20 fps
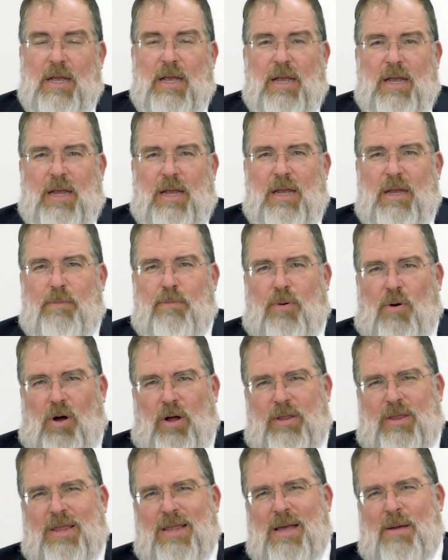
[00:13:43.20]
he
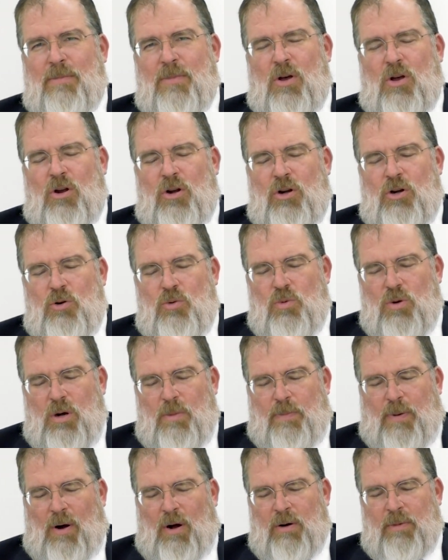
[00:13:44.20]
bought them a new
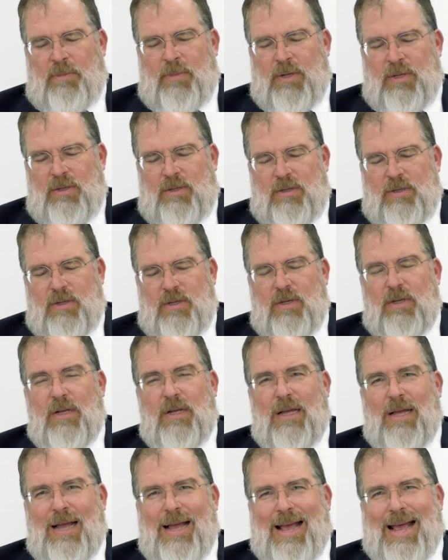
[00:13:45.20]
apartment
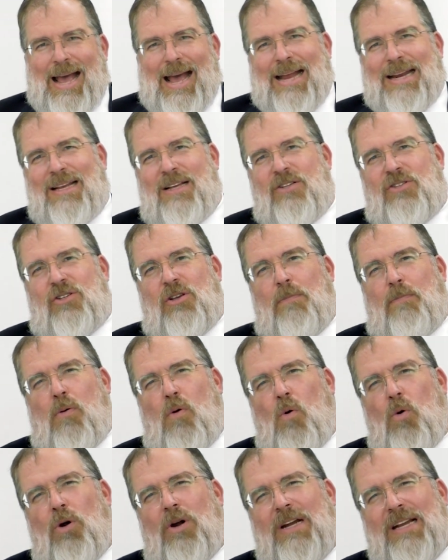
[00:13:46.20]
and he
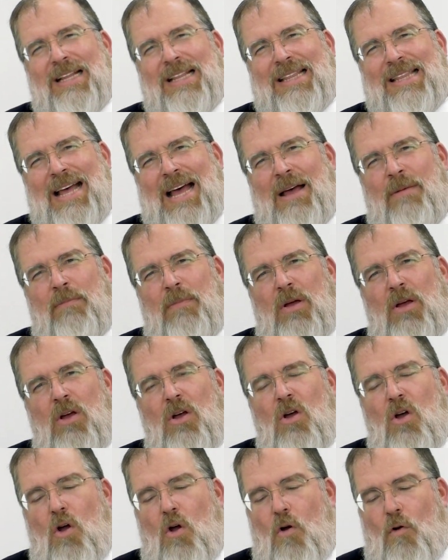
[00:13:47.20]
supported them
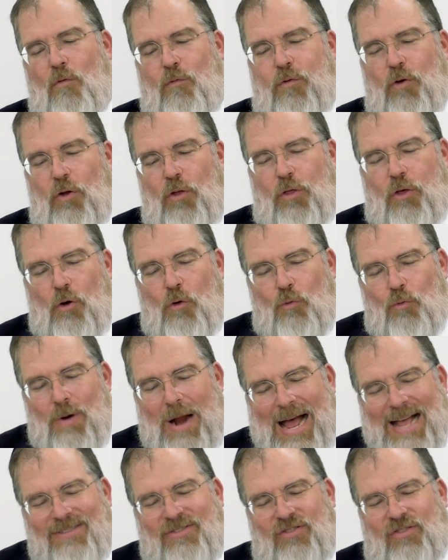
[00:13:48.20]
for the
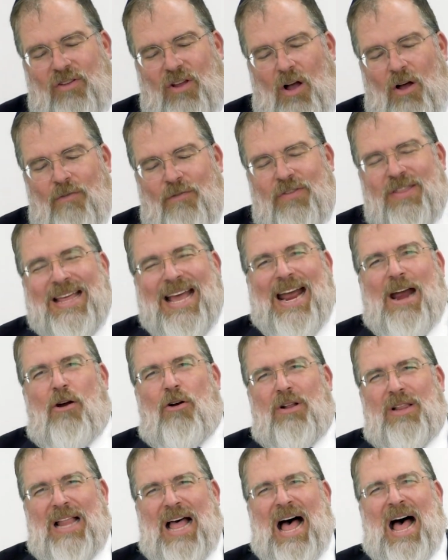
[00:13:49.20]
rest of
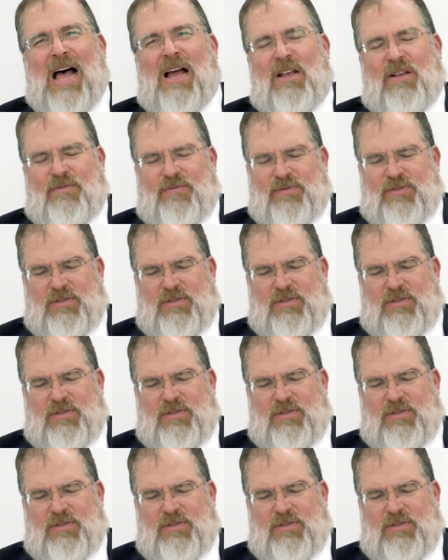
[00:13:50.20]
their lives.